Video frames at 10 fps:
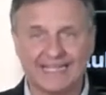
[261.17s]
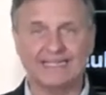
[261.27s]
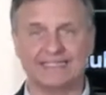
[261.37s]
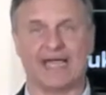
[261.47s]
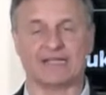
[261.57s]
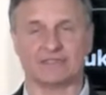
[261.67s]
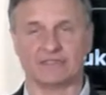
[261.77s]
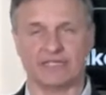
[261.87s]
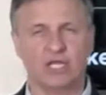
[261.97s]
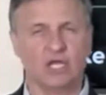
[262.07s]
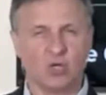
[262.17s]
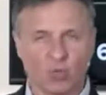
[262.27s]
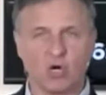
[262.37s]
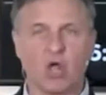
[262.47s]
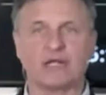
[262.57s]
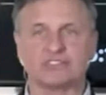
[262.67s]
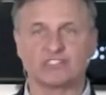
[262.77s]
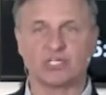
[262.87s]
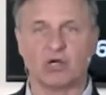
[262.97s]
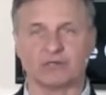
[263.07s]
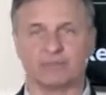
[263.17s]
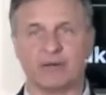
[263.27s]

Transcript: in Galilee, we're not certain.